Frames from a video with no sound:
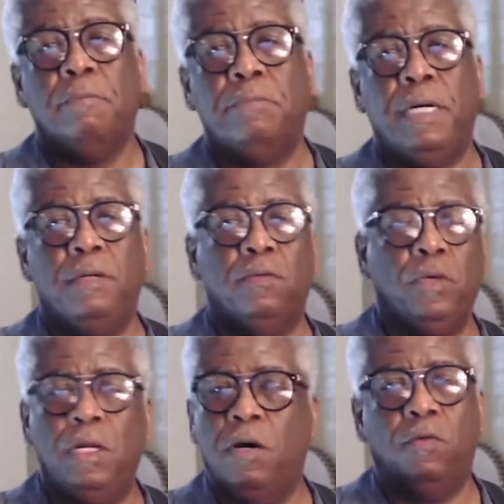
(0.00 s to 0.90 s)
But
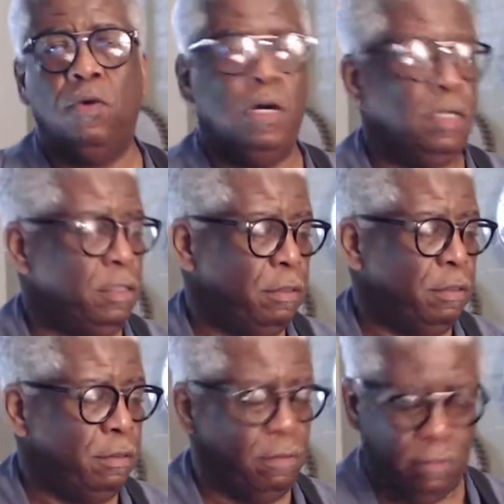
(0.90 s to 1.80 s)
we don't want
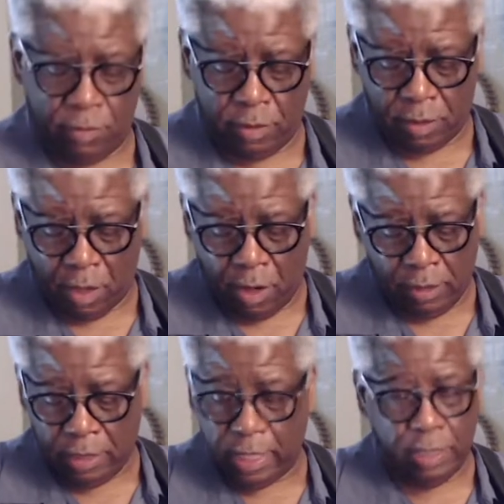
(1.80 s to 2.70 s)

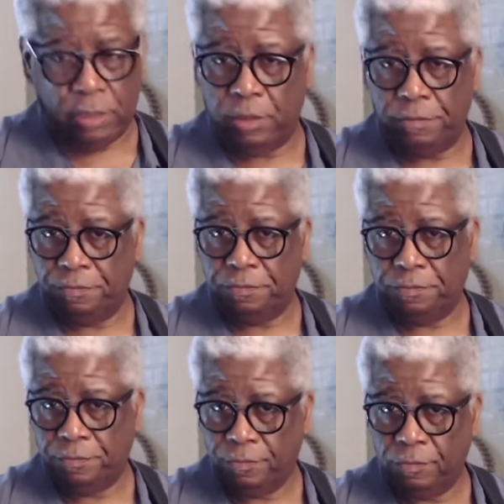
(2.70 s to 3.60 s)
all of this,
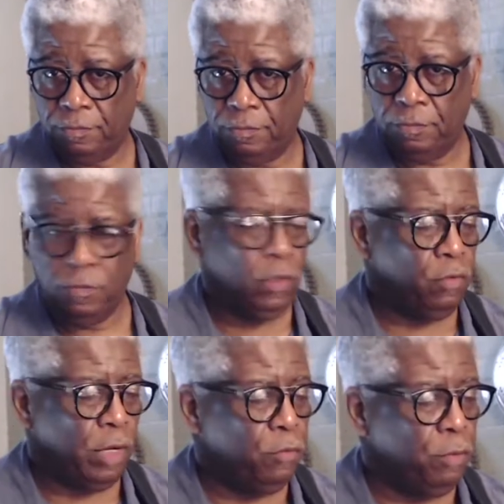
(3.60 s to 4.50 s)

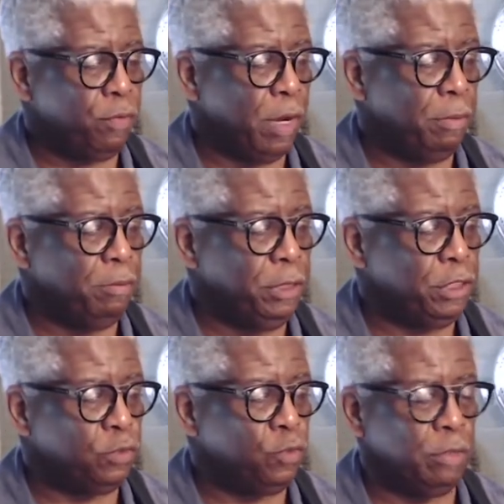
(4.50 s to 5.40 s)
right? We probably
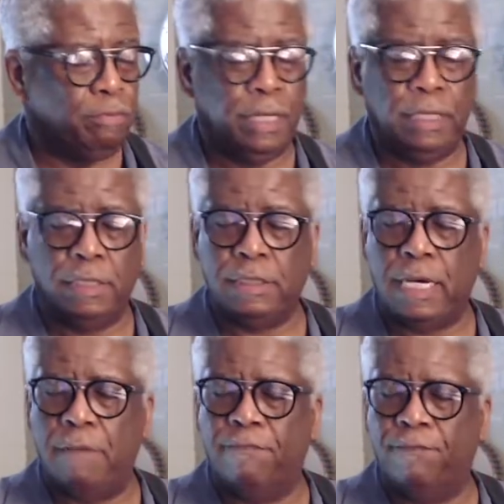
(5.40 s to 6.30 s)
just want to play the
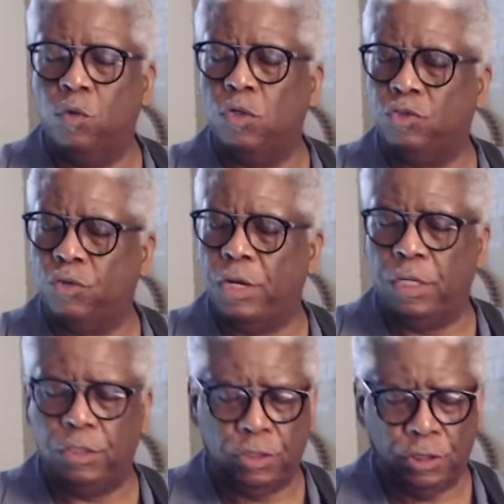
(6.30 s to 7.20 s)
top 4 strings.